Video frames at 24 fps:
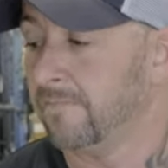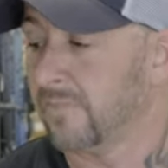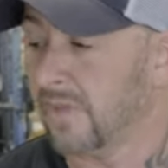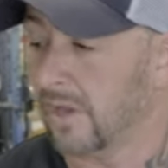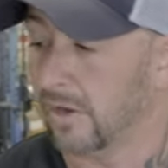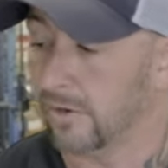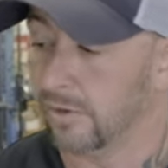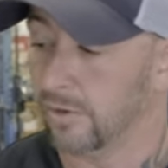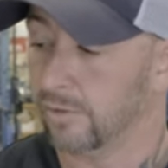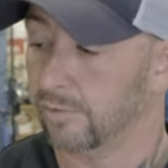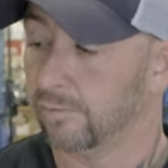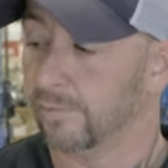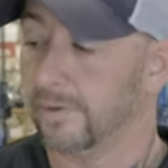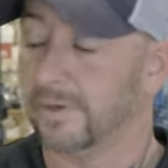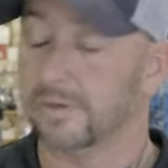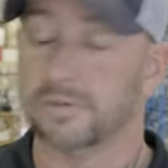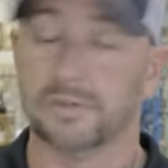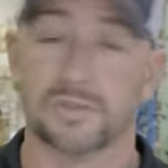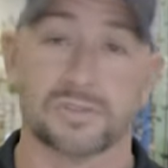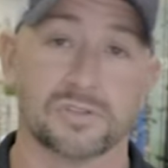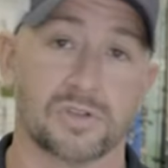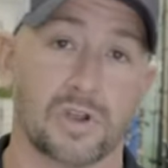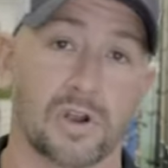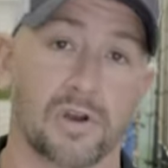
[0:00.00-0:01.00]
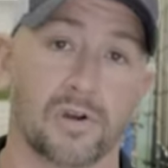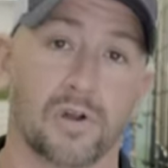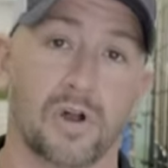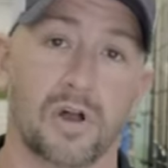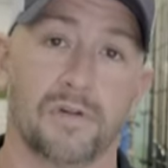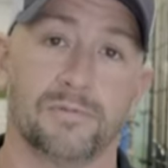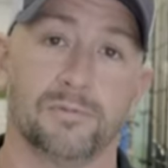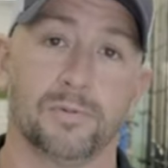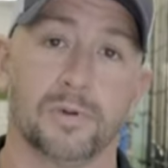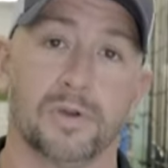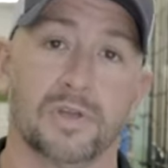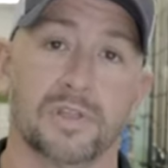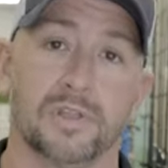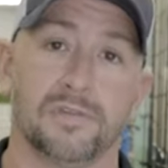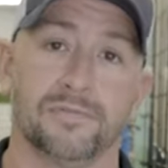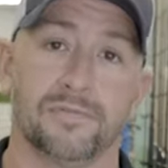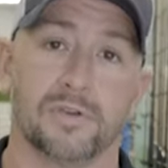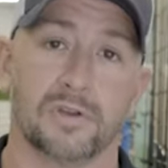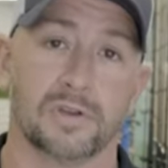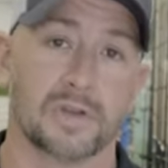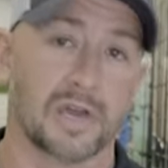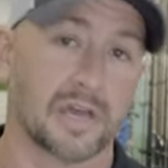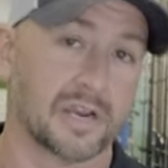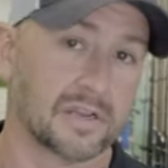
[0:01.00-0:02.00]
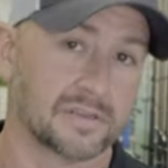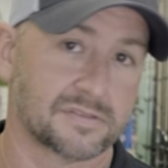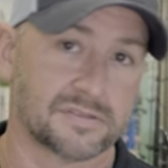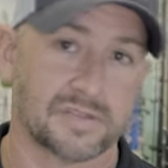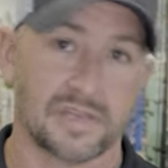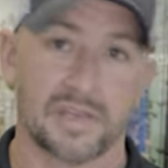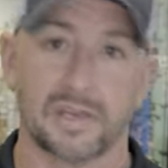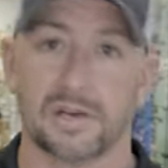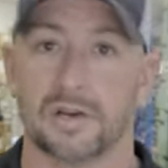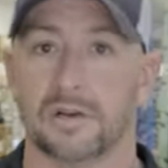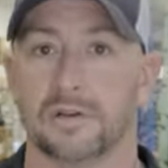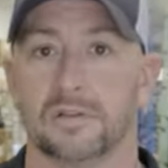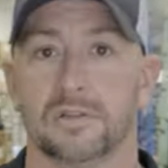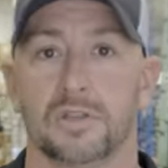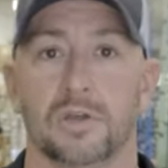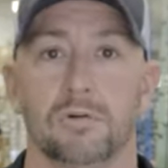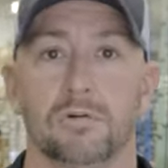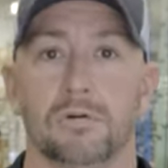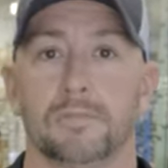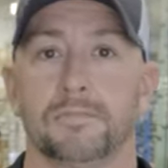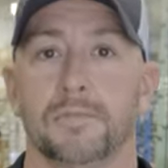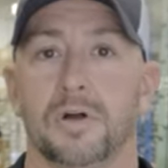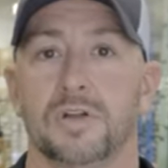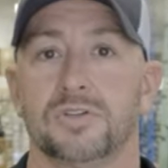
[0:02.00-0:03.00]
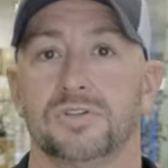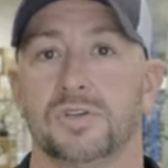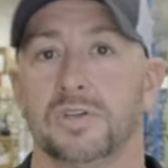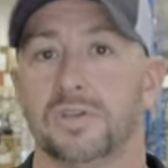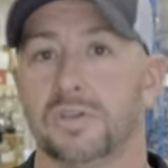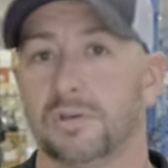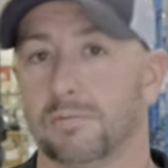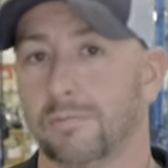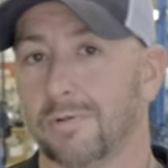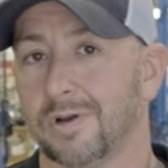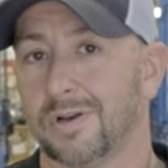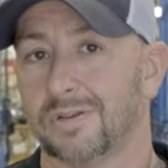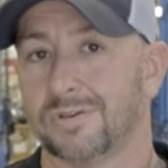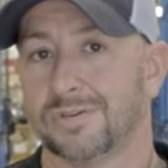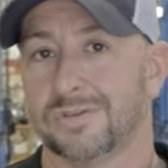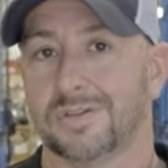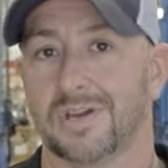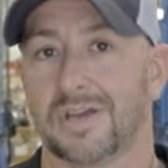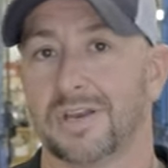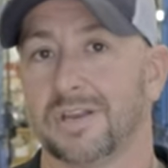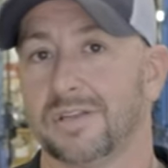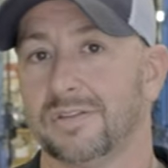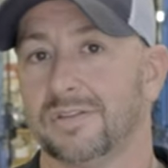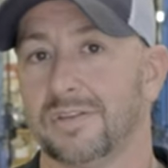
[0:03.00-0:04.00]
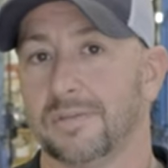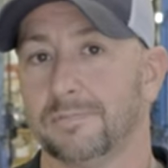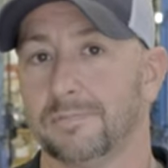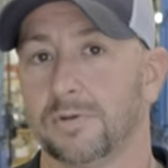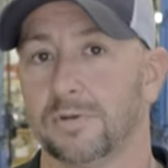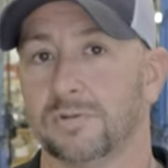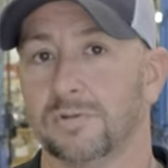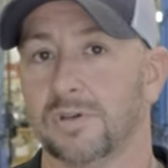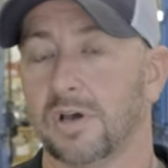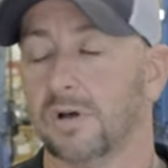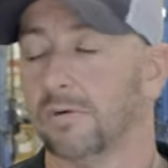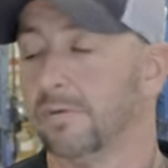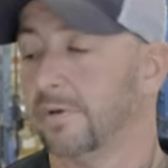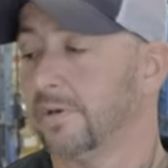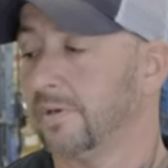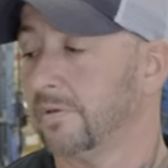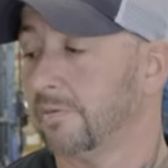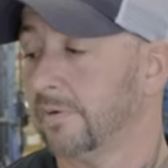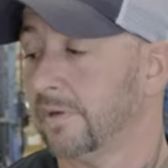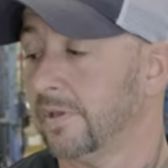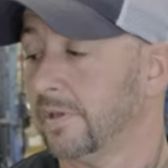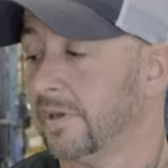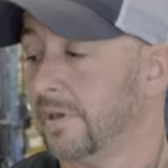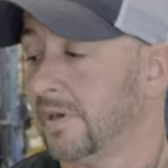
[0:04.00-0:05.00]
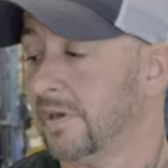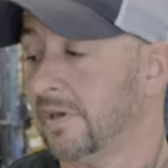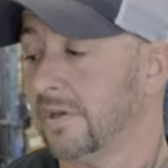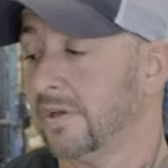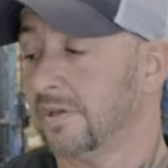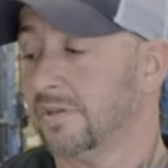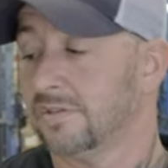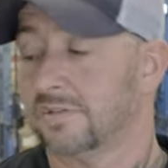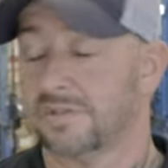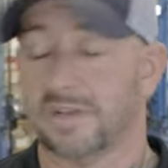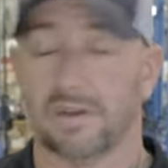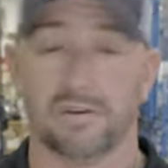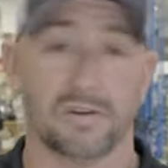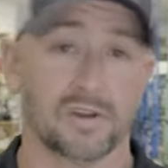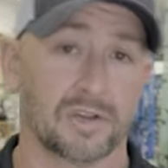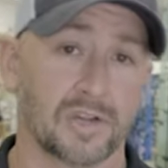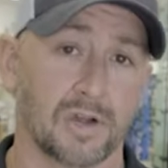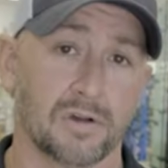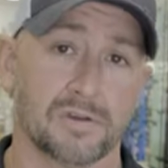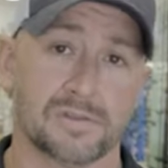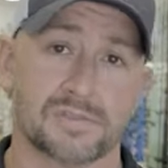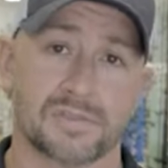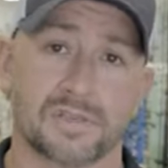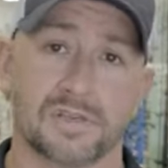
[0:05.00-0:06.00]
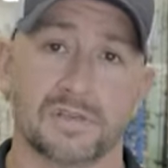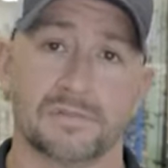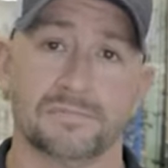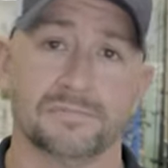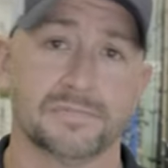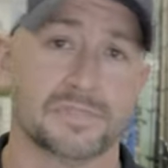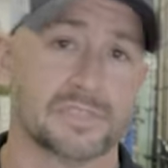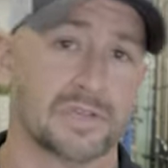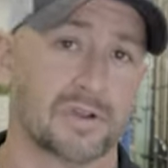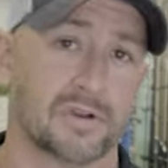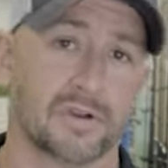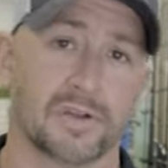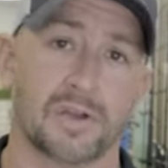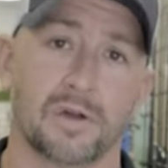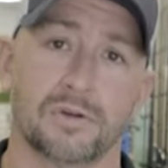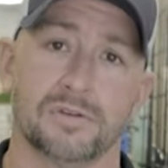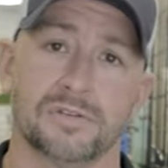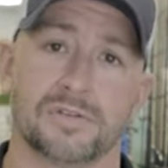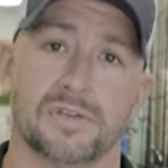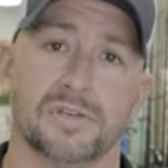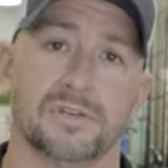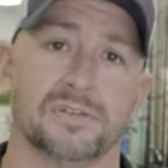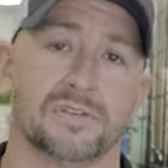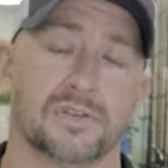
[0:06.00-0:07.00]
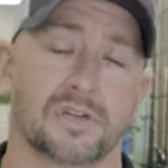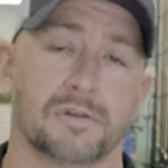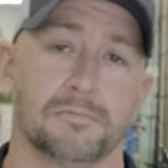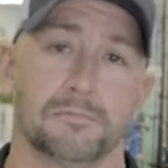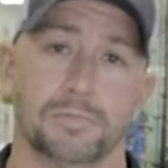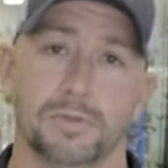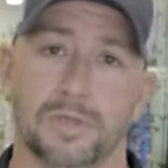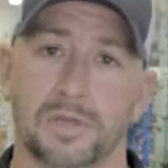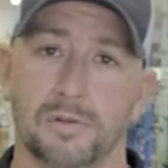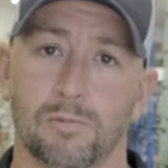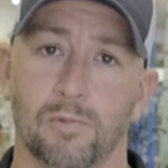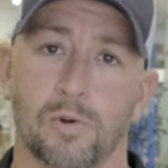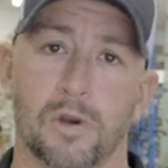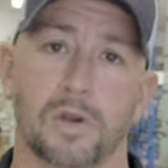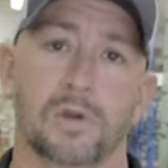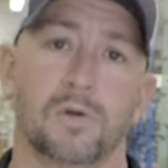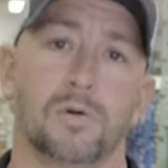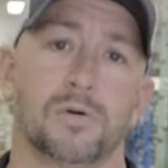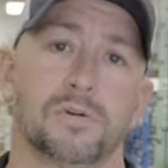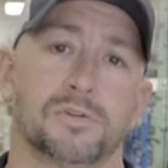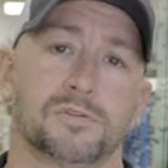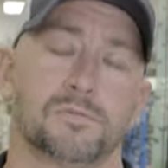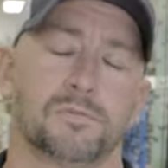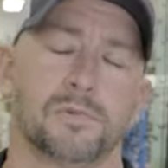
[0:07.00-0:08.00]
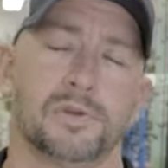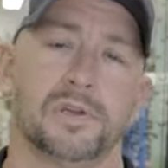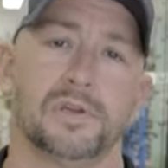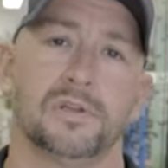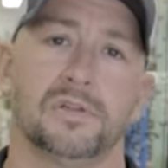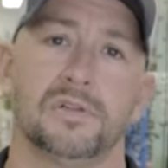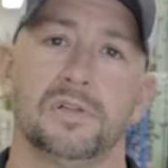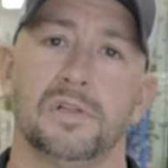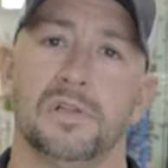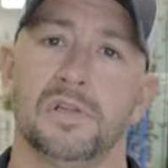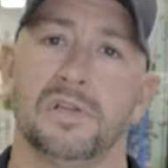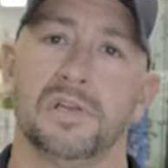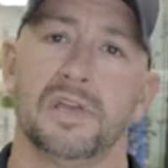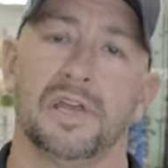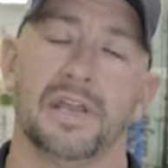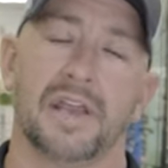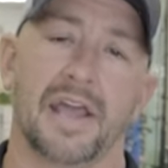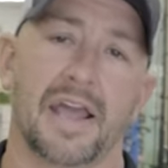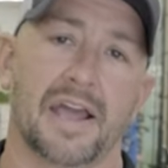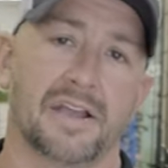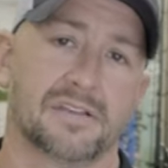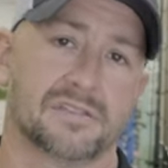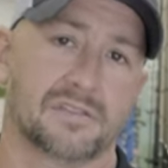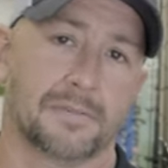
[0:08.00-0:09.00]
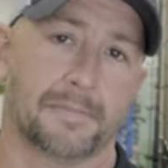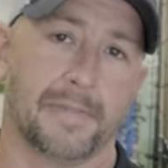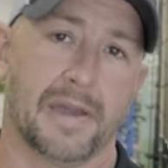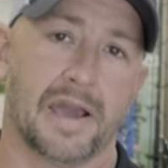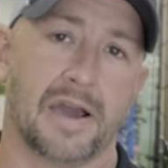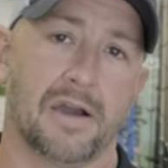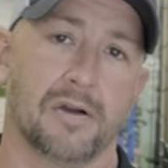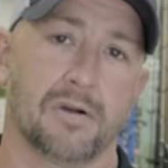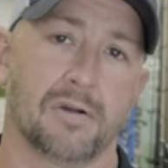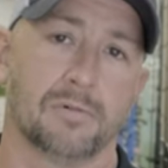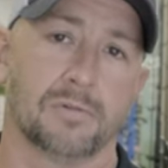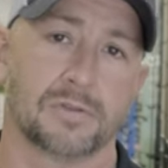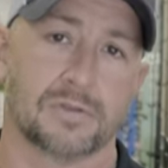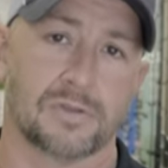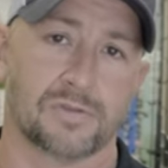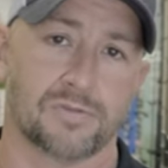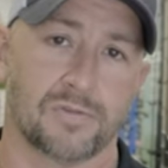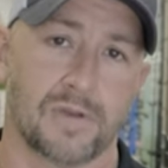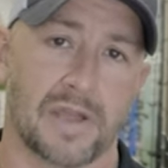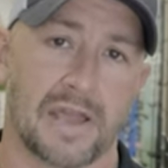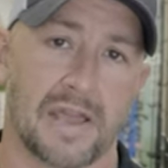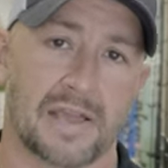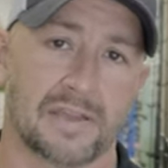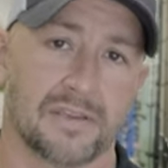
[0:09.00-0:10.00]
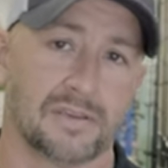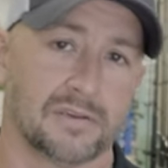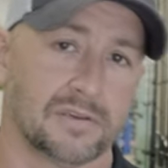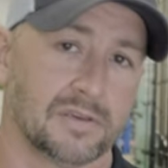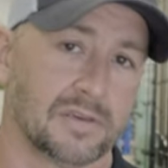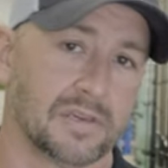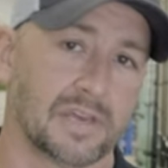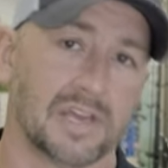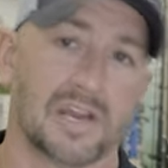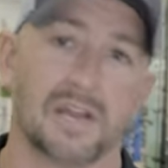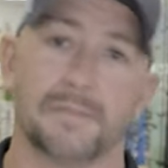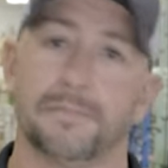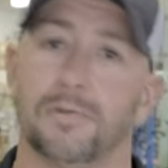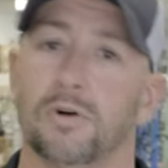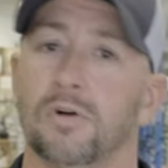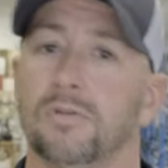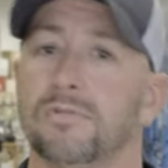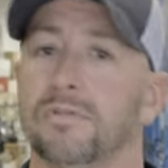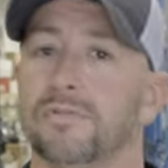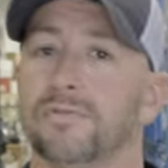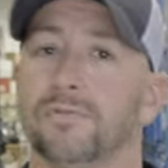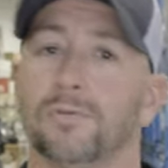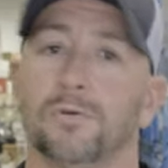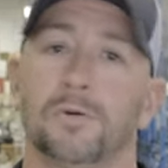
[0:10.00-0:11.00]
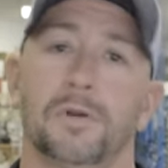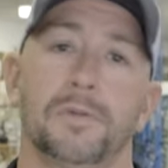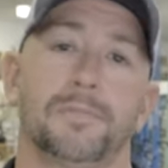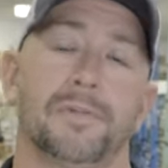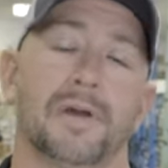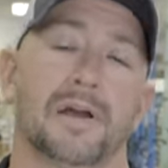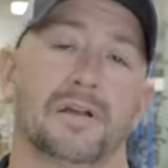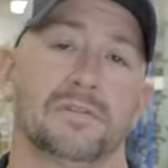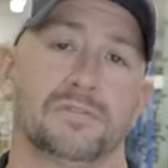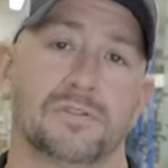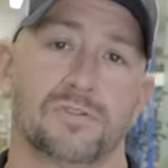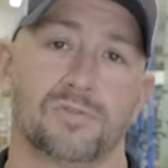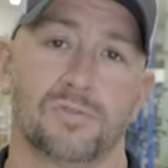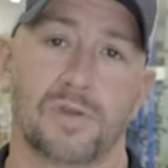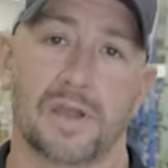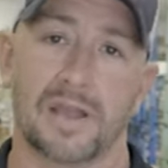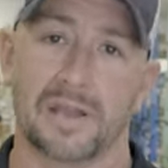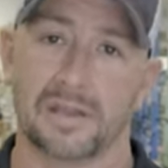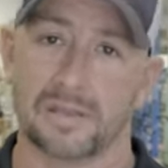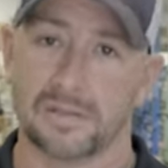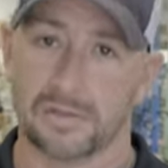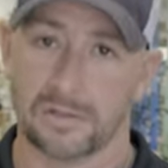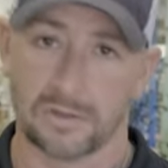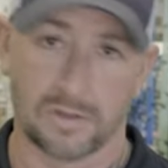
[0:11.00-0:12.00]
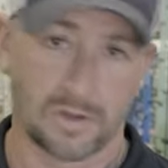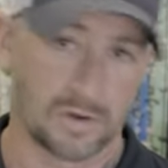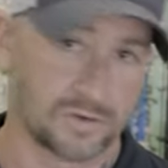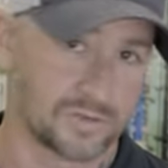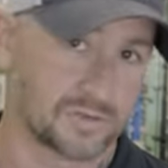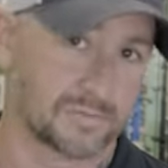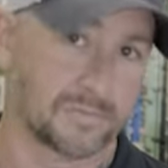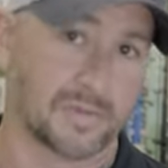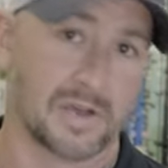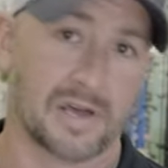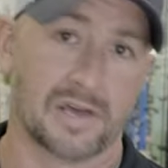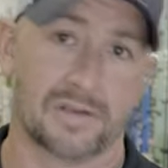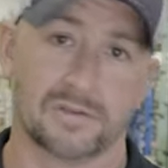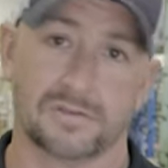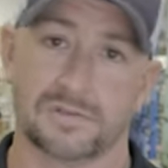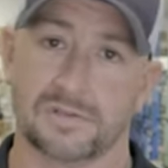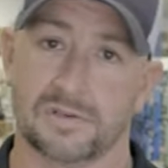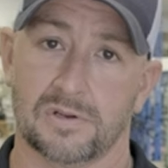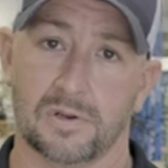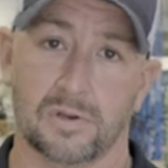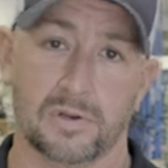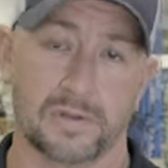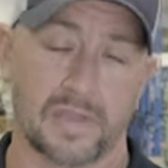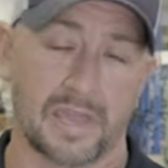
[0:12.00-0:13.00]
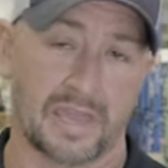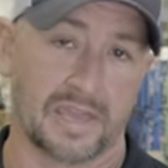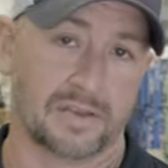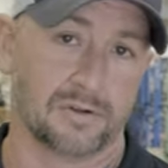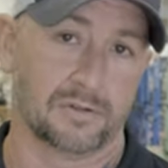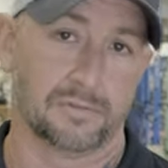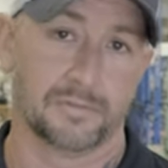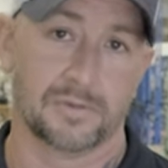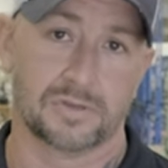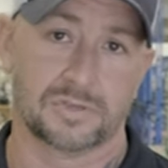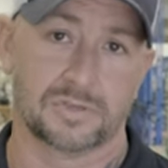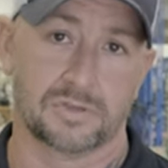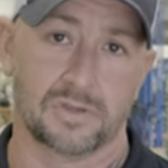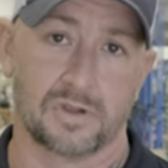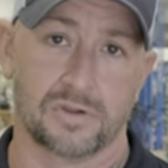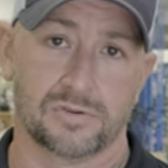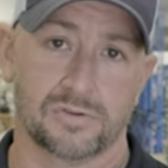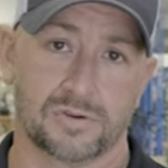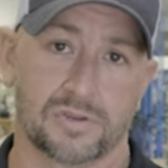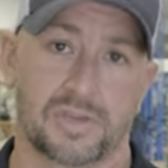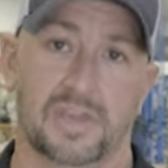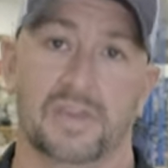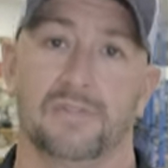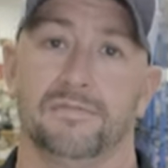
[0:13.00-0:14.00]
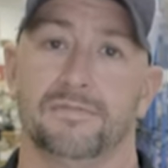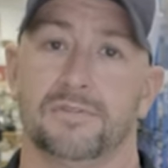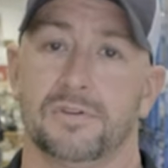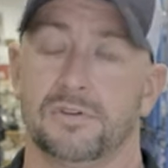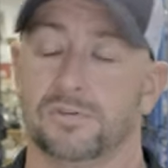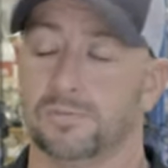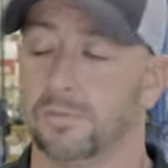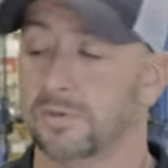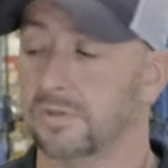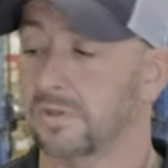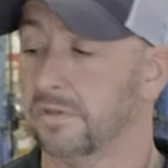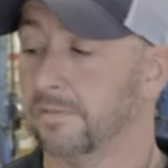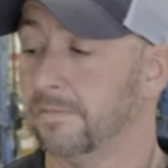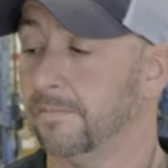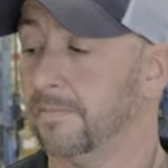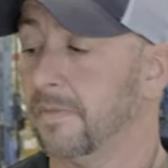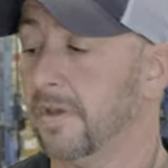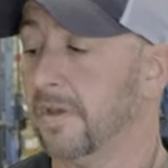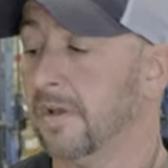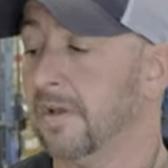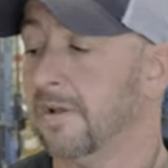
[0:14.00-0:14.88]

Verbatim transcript: A good reel to start off with if you're kind of staying on a lower budget and you want to just kind of dip your toe into it. Saragosa. Saragosa is a complete workhorse reel. It has the power with the drag. You can get up over forty pounds of drag in the larger models and handle much larger game fish with them.